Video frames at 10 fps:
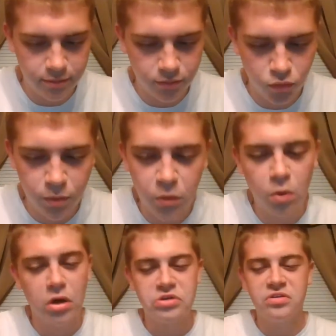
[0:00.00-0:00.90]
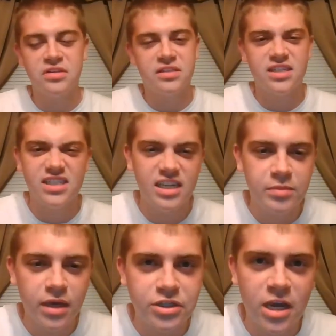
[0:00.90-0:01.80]
when we won our 2016
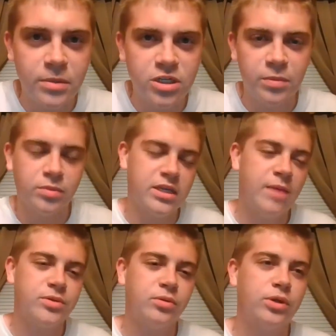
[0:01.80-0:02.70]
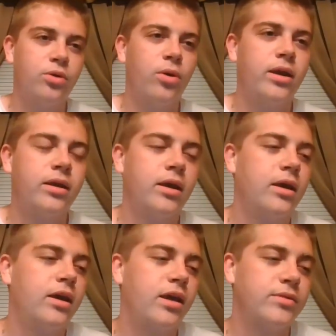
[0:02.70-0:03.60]
NBA championship, it was absolutely great.
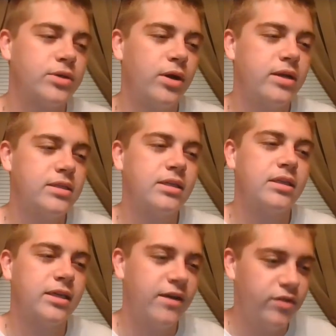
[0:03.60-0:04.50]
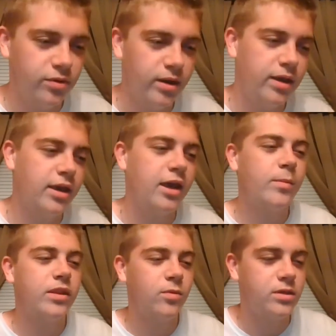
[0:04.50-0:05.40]
It was crazy. And then Kevin Durant came,
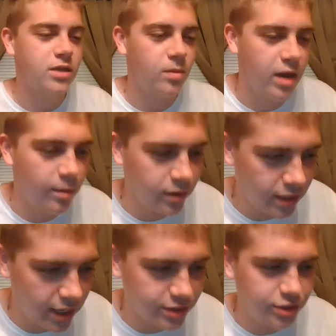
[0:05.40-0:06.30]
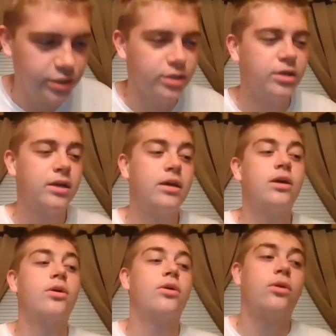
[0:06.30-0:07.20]
and then we saw what happened last year
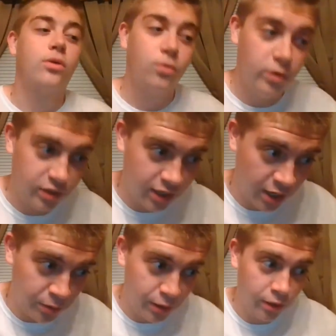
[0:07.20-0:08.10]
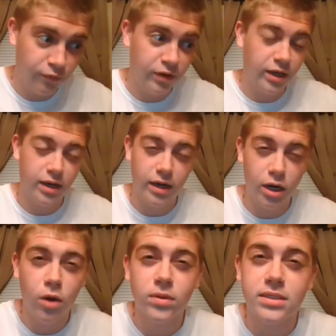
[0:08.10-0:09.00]
with Kyrie Irving, and I
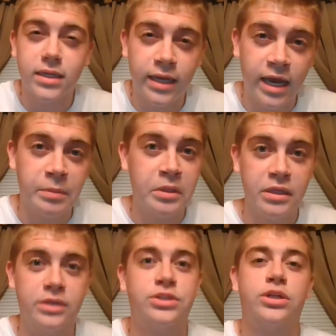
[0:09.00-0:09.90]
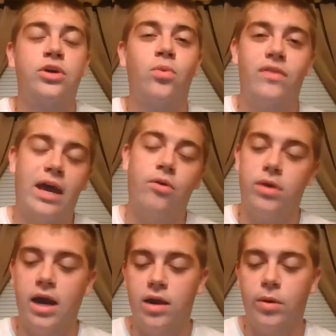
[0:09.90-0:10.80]
know what's going to happen this year without
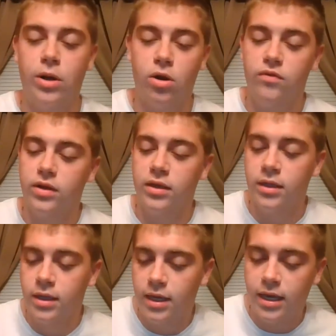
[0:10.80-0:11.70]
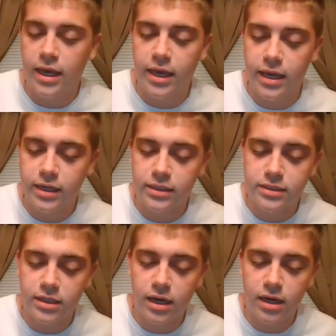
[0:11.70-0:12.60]
Kyrie Irving.
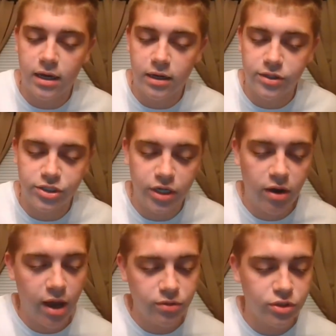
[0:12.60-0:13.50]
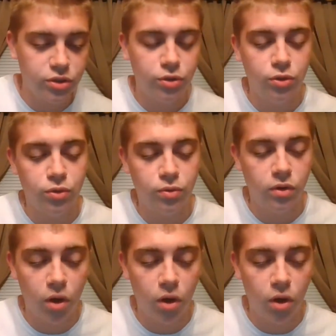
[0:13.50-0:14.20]
And shout out to the